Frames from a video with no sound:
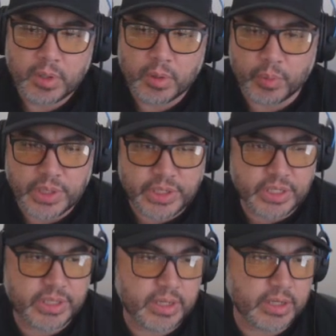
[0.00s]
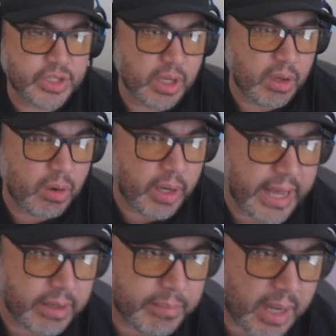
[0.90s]
We just did a show on
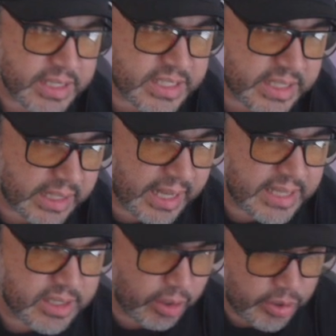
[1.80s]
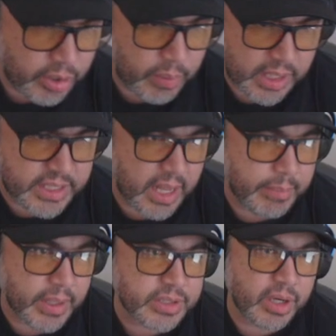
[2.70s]
how to mod CLS. I know you're gonna watch that,
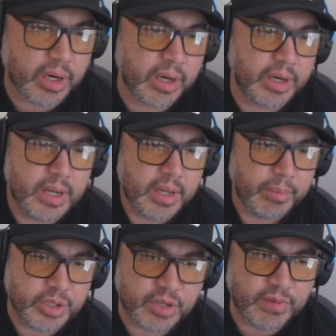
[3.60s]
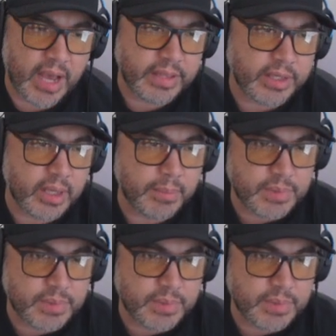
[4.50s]
Beskar. But you've got them.